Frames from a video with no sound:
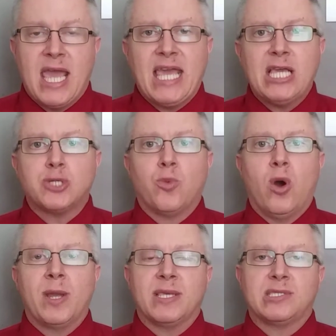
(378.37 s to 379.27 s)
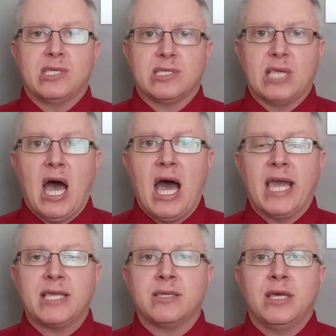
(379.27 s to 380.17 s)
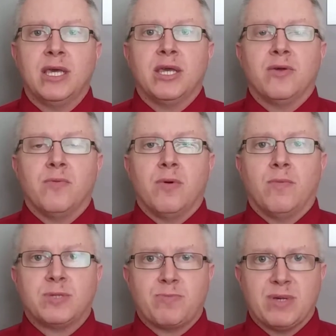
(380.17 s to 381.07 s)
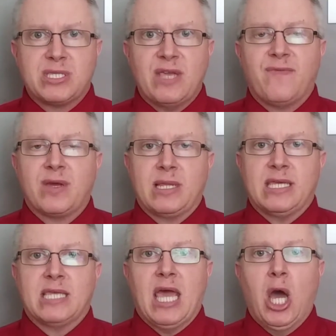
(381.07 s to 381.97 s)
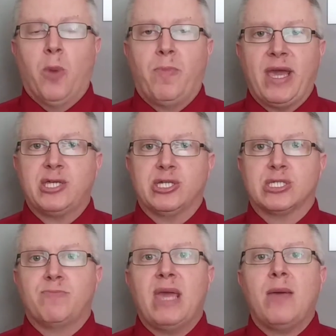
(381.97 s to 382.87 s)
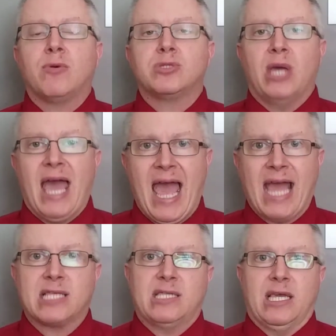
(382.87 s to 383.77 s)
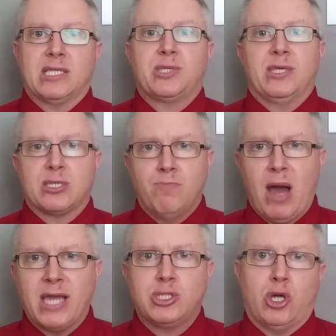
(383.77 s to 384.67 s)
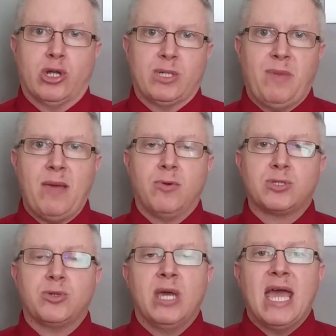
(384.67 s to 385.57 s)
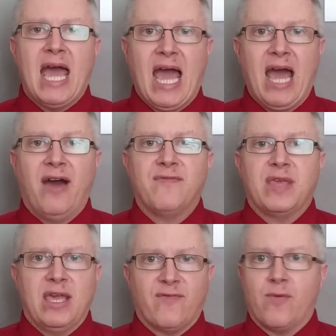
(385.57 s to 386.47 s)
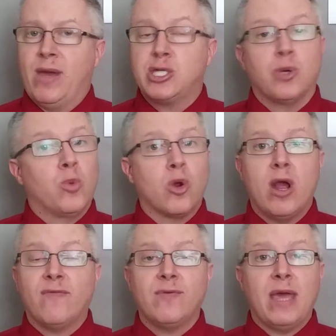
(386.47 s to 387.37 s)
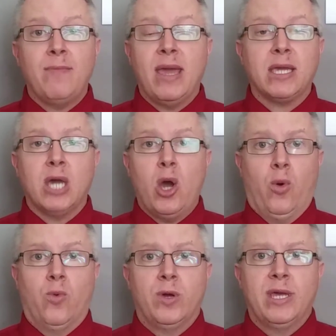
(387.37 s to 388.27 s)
Each one is designed specifically to help patients be able to access this MyChart, to be able to have the information wherever they may go.